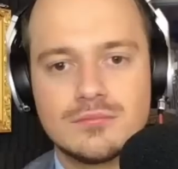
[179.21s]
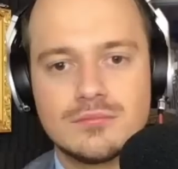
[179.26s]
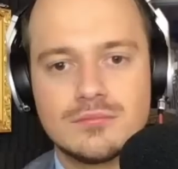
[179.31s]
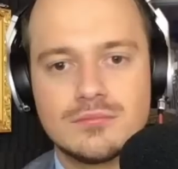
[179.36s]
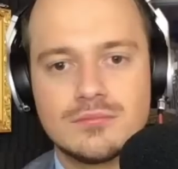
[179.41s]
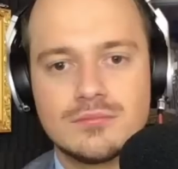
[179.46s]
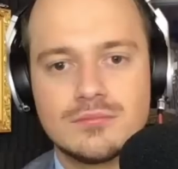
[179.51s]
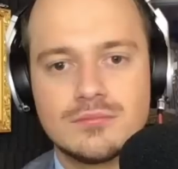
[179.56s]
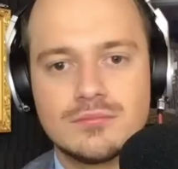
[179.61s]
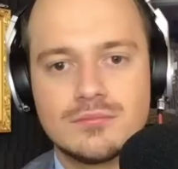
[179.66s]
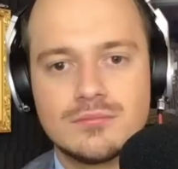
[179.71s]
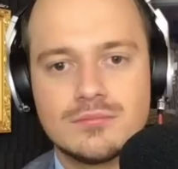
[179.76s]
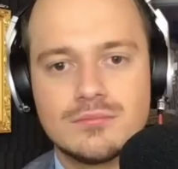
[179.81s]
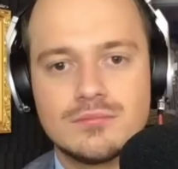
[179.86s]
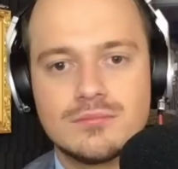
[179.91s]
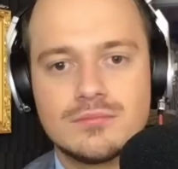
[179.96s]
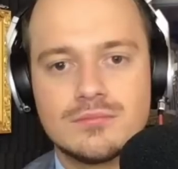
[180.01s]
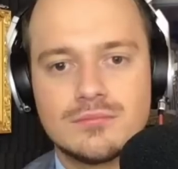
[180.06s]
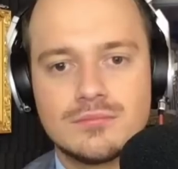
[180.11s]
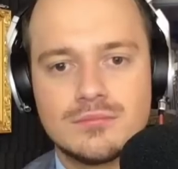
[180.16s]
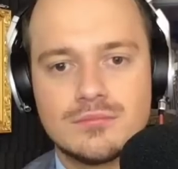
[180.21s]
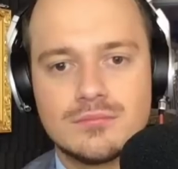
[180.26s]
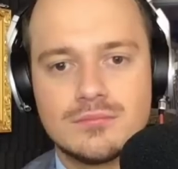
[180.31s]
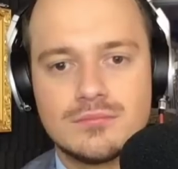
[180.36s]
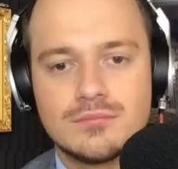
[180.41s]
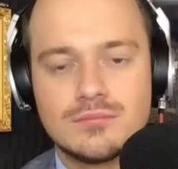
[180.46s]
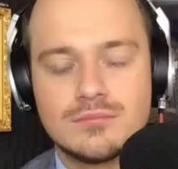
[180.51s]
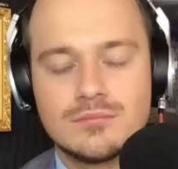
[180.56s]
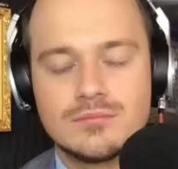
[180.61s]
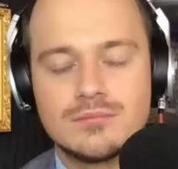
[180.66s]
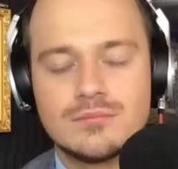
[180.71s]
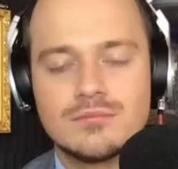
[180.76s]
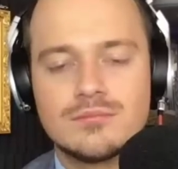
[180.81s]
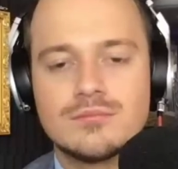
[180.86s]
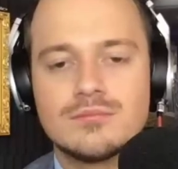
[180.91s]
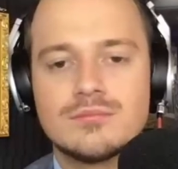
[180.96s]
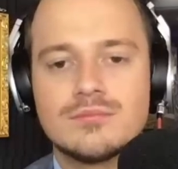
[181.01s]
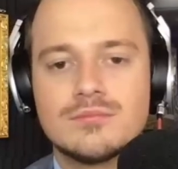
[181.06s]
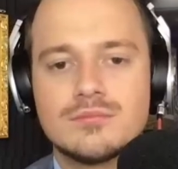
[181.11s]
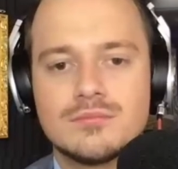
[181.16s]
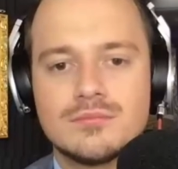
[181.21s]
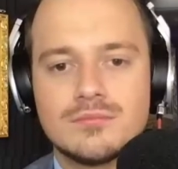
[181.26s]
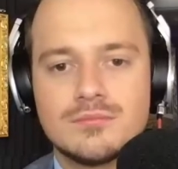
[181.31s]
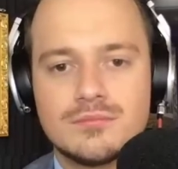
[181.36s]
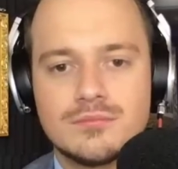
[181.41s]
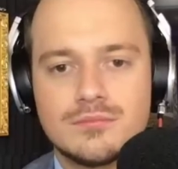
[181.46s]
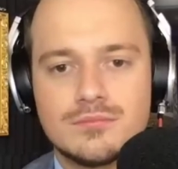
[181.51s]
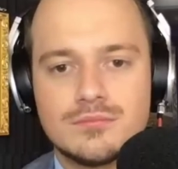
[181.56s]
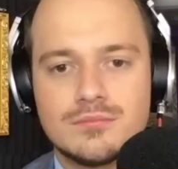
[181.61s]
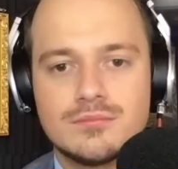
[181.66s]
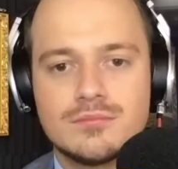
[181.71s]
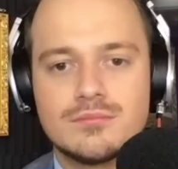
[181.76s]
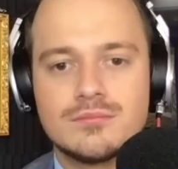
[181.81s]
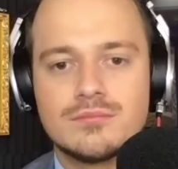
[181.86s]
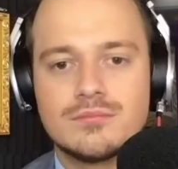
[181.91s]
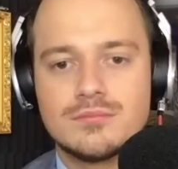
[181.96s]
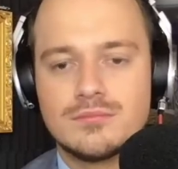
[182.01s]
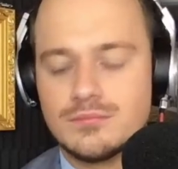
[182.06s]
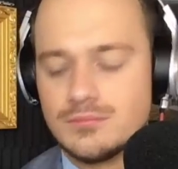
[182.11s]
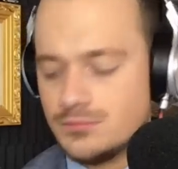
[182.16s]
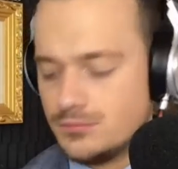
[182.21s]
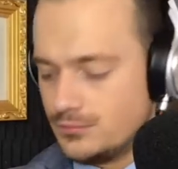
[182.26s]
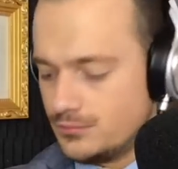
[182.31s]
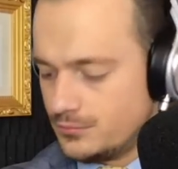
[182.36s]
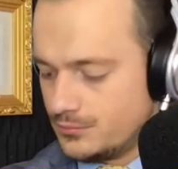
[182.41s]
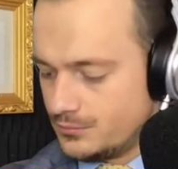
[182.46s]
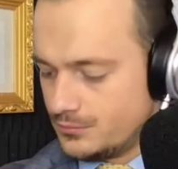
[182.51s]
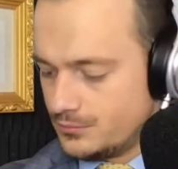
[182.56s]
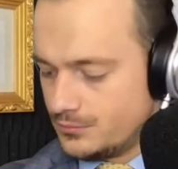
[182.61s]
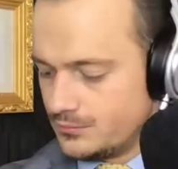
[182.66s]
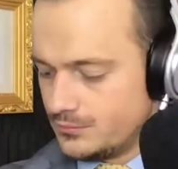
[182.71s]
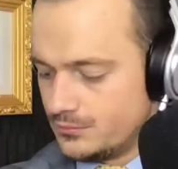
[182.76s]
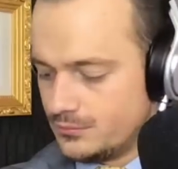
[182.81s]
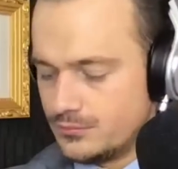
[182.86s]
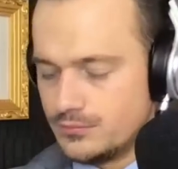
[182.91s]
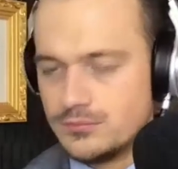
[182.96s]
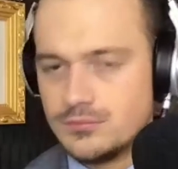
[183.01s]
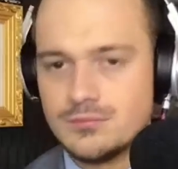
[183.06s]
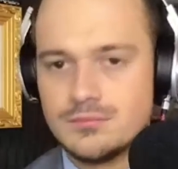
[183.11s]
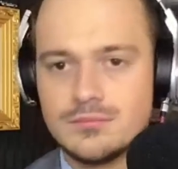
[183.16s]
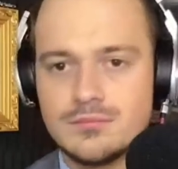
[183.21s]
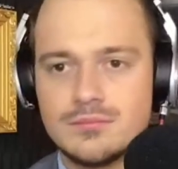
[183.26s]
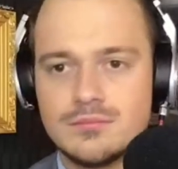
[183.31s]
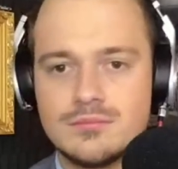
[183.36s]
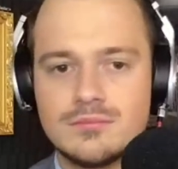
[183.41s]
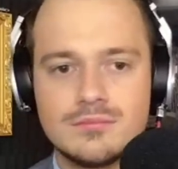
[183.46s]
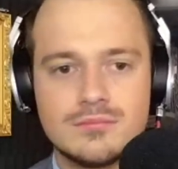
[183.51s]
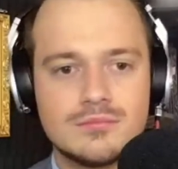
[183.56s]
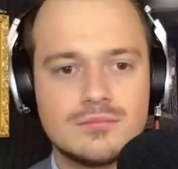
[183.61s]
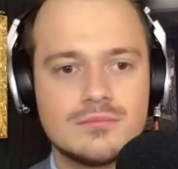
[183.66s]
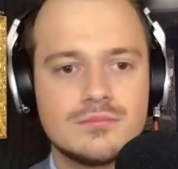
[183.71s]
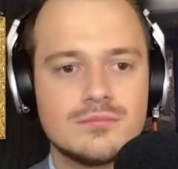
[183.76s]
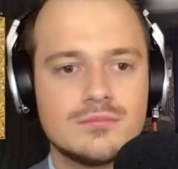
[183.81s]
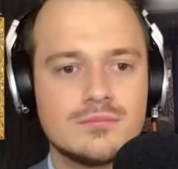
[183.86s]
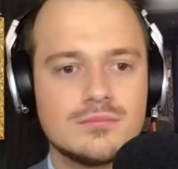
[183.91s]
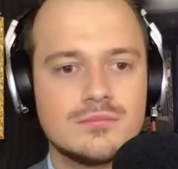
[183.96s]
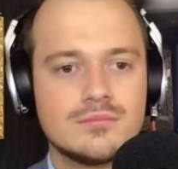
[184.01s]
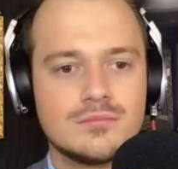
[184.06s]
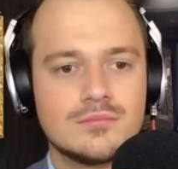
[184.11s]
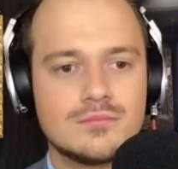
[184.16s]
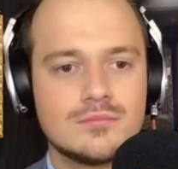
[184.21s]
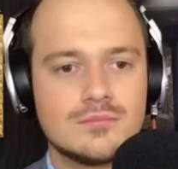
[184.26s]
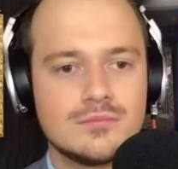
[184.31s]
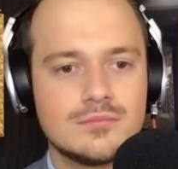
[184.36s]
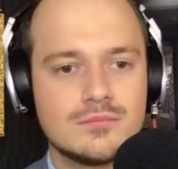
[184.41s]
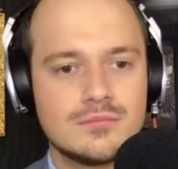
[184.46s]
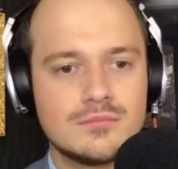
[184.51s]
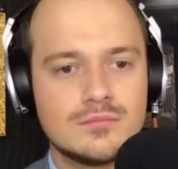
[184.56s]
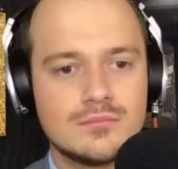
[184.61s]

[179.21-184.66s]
(silent)